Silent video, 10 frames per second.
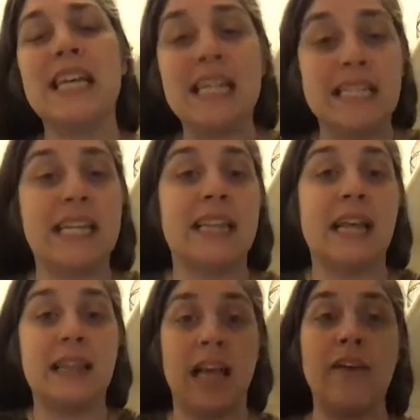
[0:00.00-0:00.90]
instant
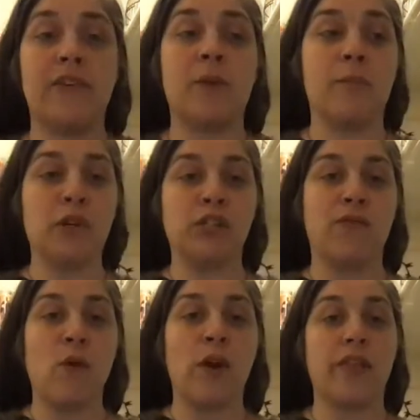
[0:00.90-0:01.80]
that life could burst
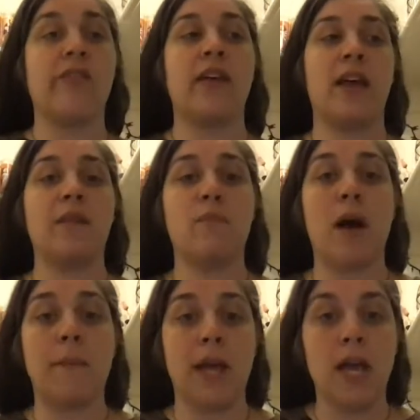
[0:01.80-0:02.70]
forth and then
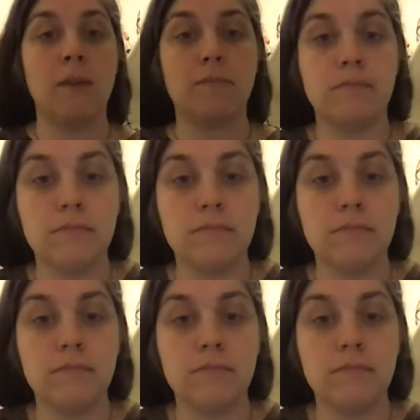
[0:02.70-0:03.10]
propagate.